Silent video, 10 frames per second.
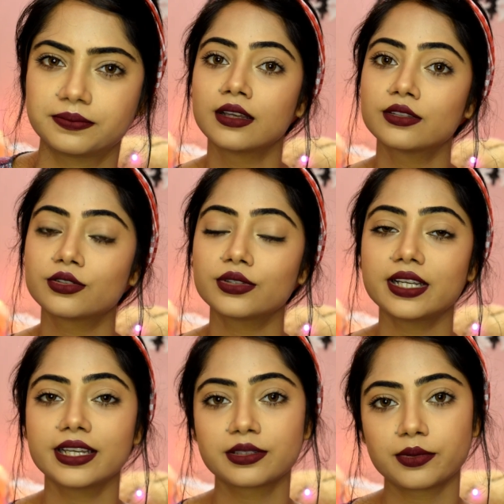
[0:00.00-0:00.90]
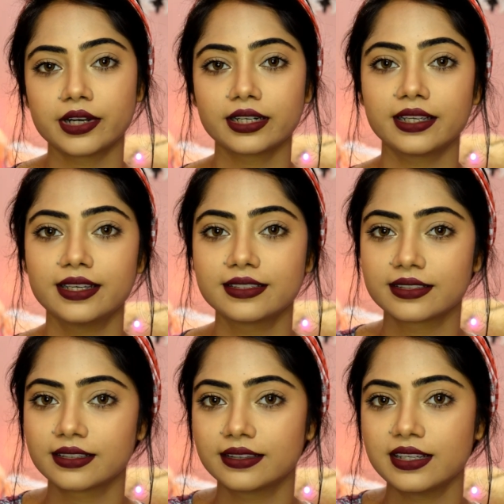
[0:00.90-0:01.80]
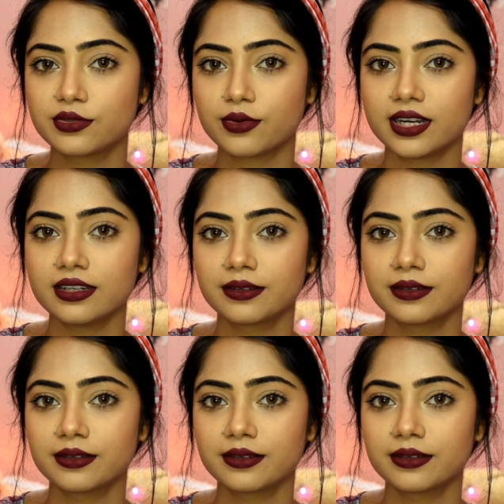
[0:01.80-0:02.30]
So the next product is this one.